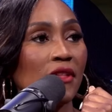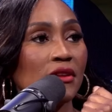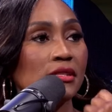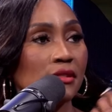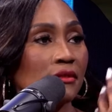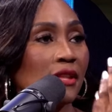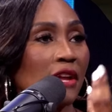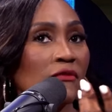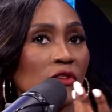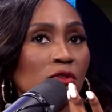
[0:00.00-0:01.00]
there's right, right.
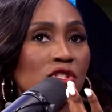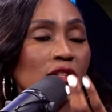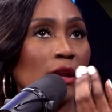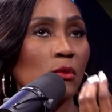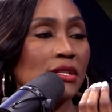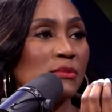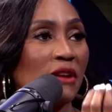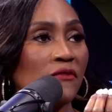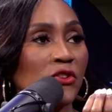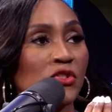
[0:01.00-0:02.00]
that future, like right. what does
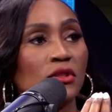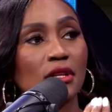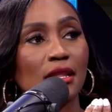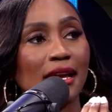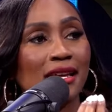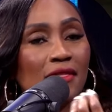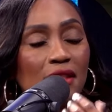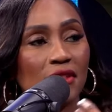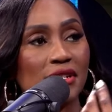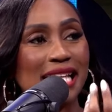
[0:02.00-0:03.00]
my future look like? And
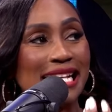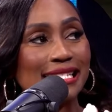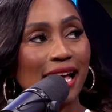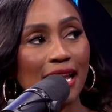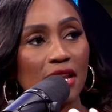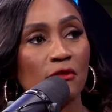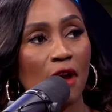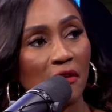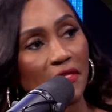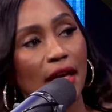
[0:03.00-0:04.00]
then there's anxiety
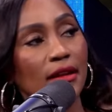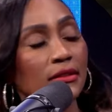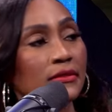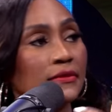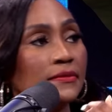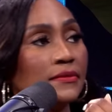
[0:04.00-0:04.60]
around that. Right. And,